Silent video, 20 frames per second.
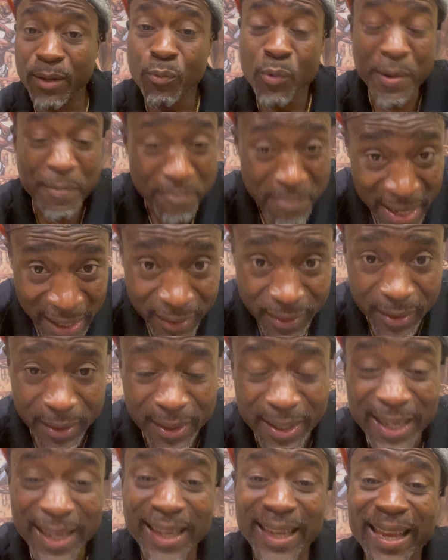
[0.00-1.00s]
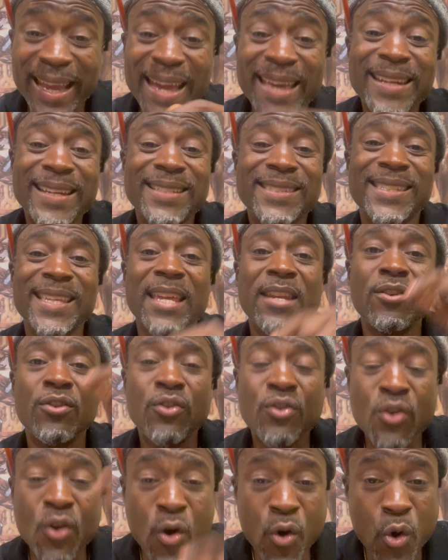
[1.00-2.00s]
we meant it and it said
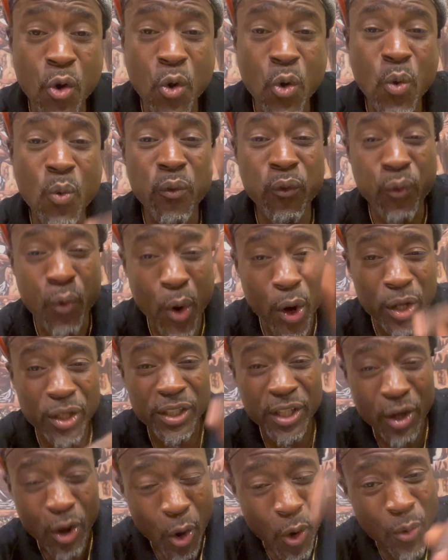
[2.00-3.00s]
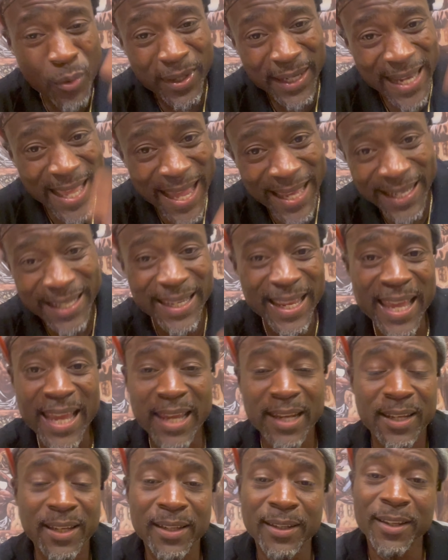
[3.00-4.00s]
no foreigners can own land in
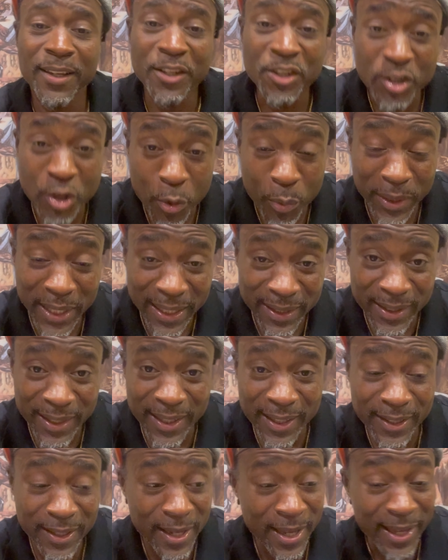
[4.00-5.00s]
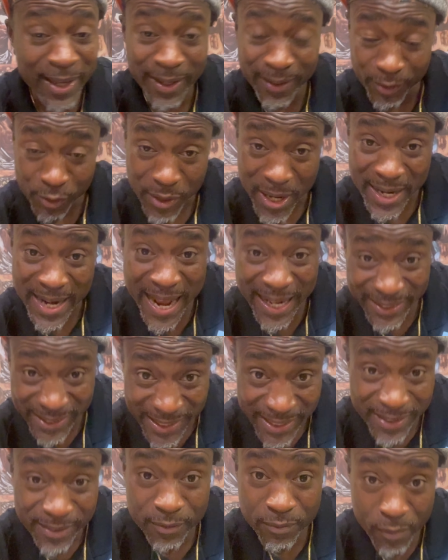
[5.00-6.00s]
Haiti. And you know what they did? During that
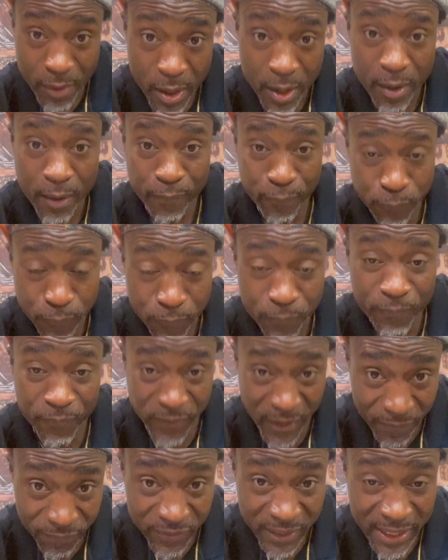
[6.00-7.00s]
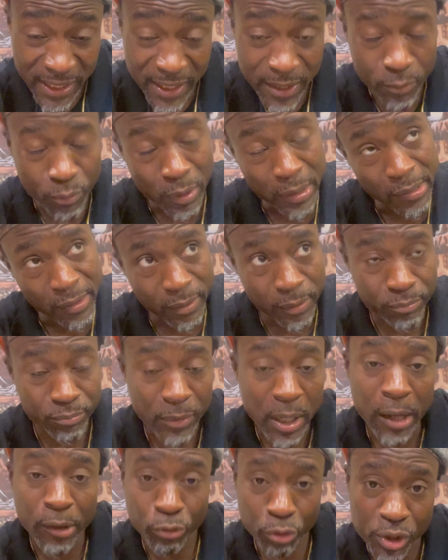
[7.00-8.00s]
1915, well,
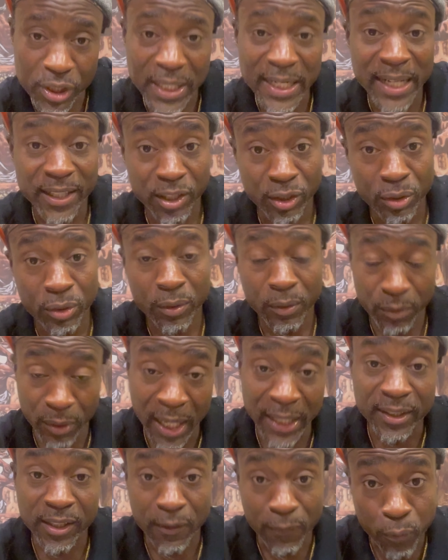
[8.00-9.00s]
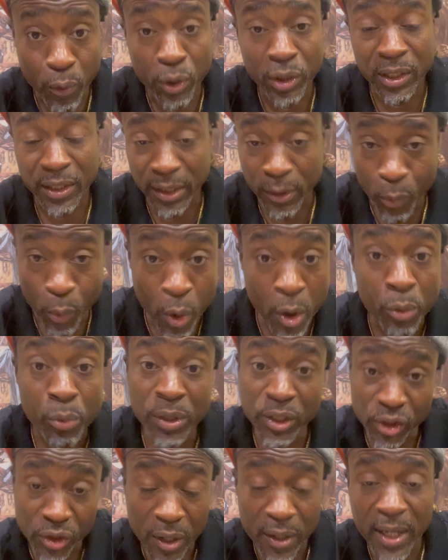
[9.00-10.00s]
I was going to say 19, 1914 because the war
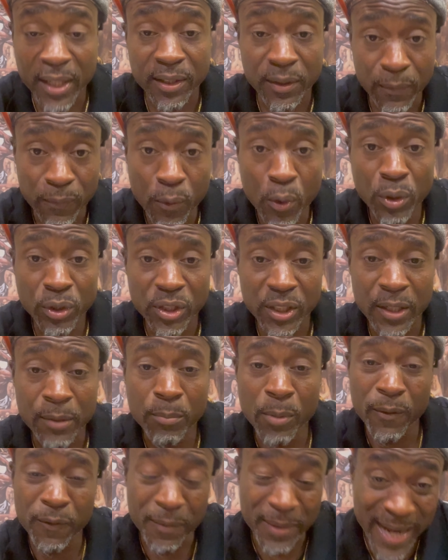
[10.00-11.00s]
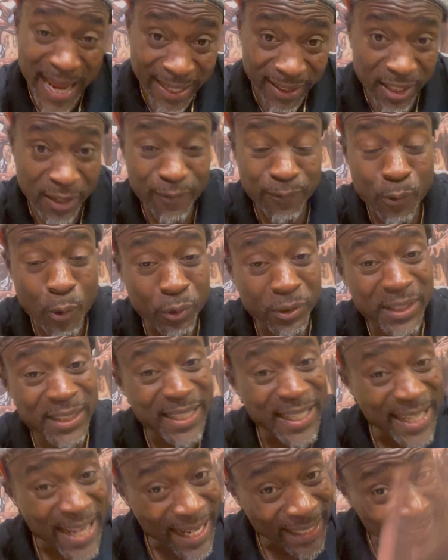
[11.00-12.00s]
really started 1914, but from 1914
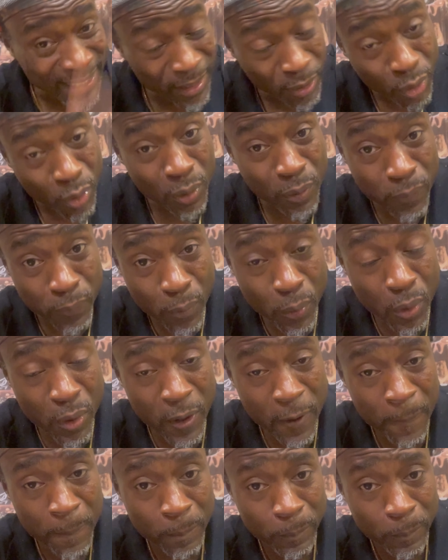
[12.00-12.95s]
to 1934,